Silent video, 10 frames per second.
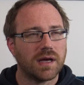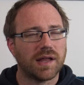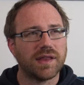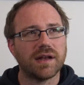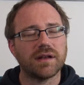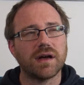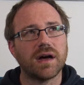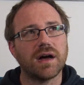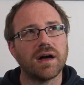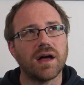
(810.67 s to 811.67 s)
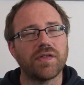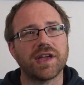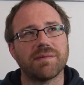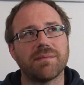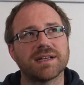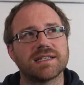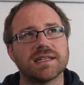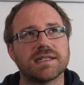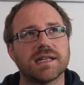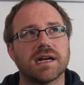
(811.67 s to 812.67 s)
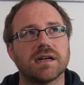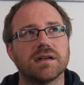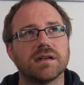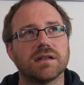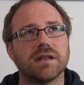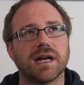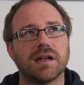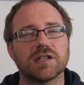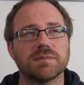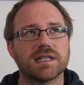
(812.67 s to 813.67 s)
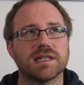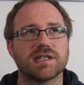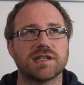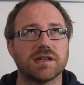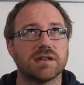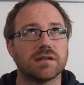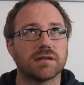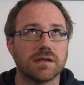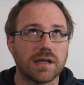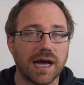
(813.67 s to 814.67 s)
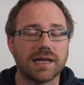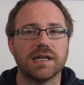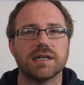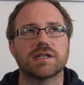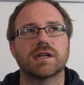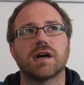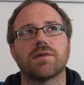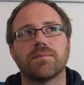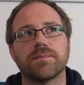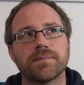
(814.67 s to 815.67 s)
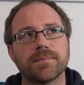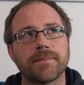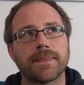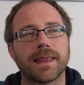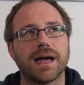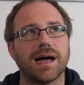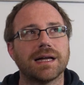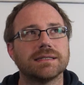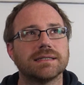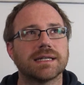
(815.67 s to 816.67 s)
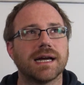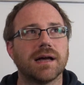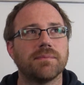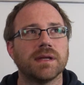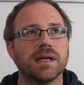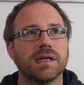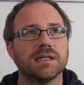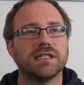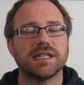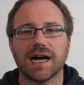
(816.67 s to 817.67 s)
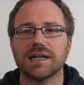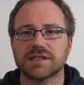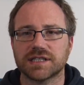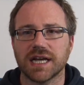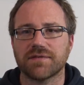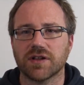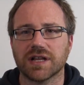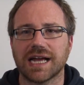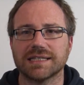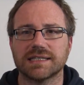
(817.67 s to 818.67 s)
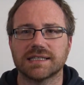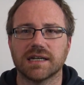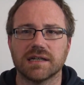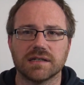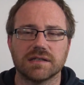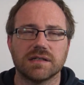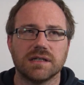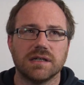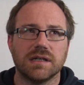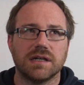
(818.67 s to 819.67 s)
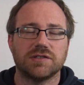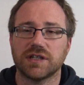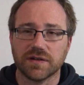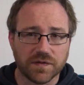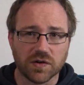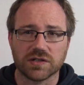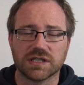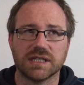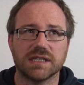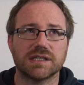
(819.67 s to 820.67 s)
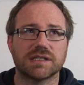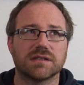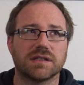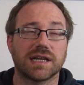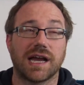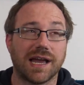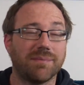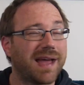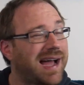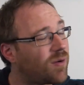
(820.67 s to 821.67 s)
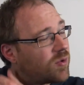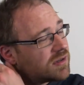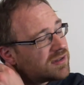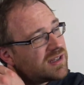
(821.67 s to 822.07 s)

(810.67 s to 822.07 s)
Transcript: And then I think about my sister. Now, I lost my sister 9 years ago, and she died of cervical cancer. She's in her 40s, like I am now.